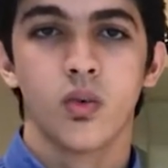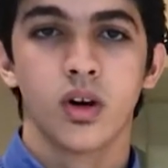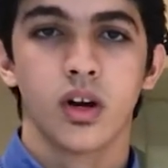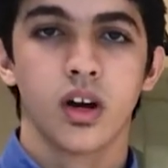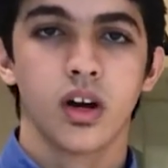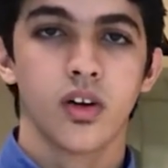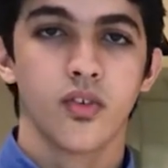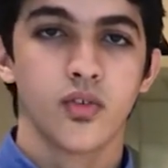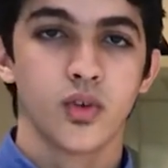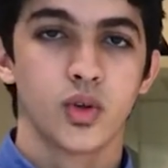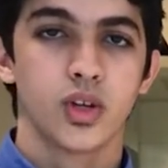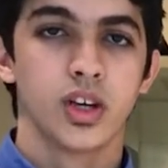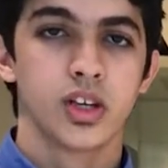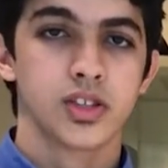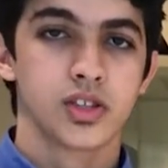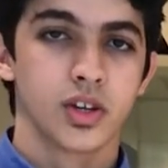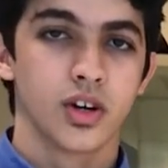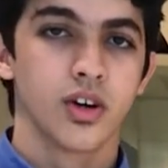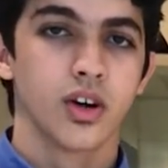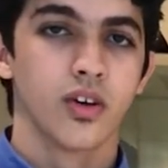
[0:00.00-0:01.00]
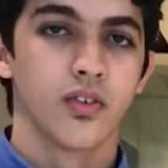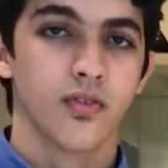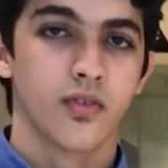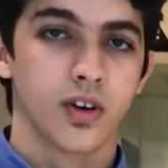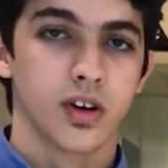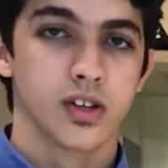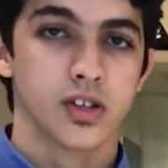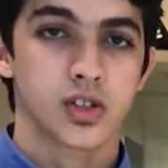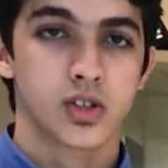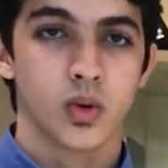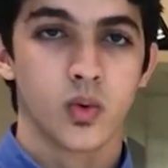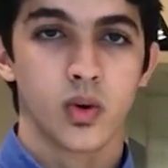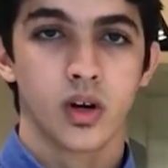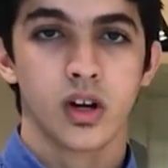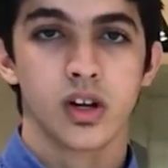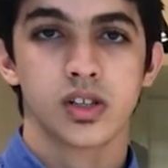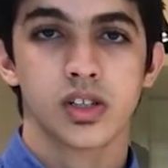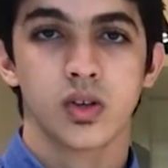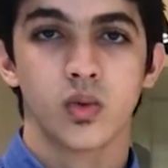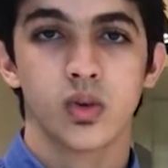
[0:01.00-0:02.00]
We're going to review the exterior first. So we're
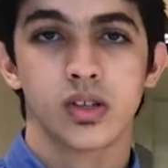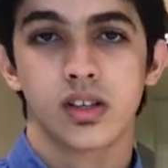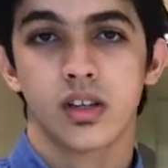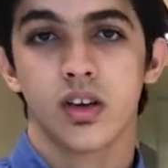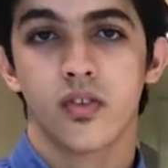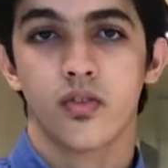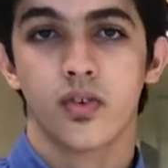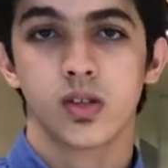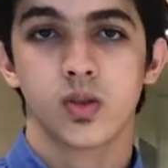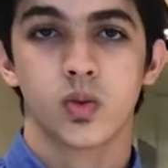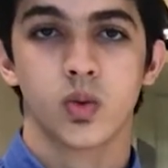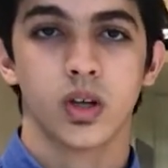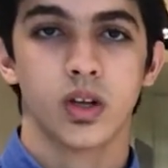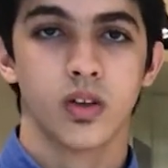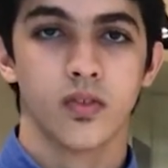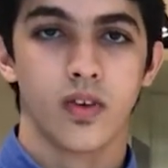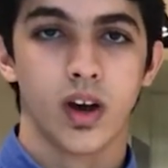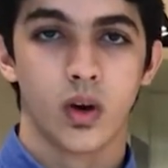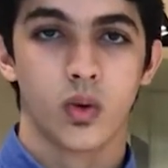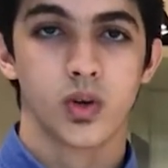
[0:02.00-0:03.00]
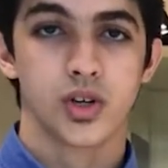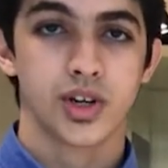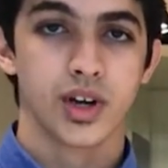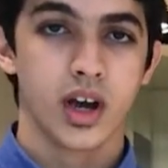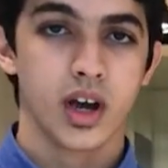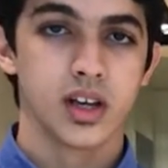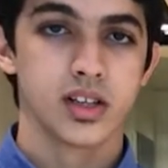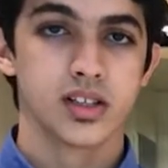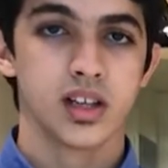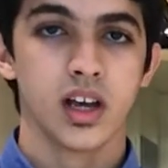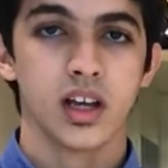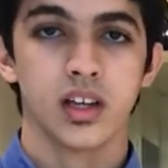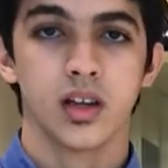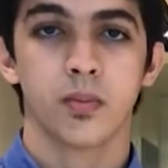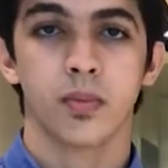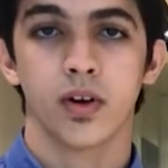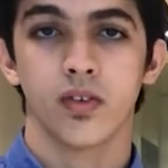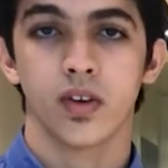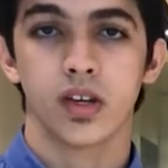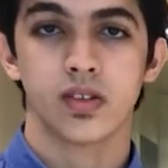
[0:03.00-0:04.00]
going to see what's the difference between the Vanquish S and the
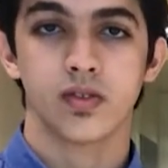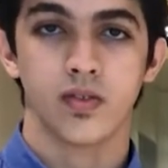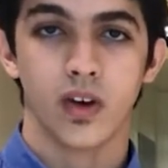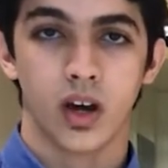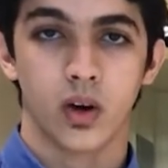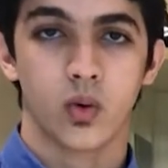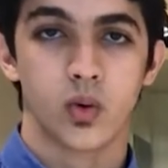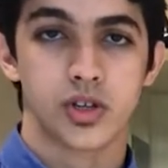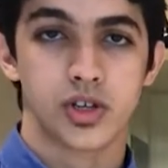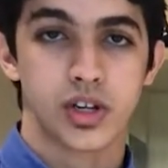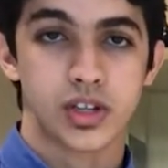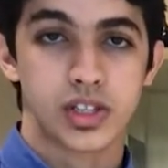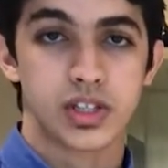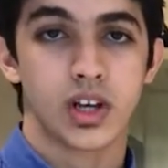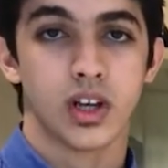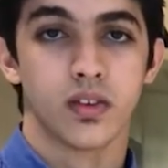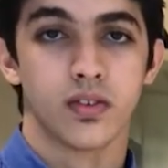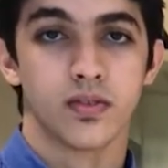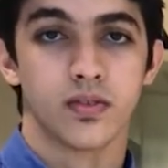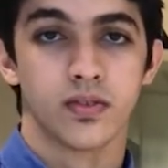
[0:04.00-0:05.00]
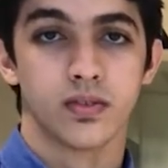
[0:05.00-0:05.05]
previous Vanquish itself.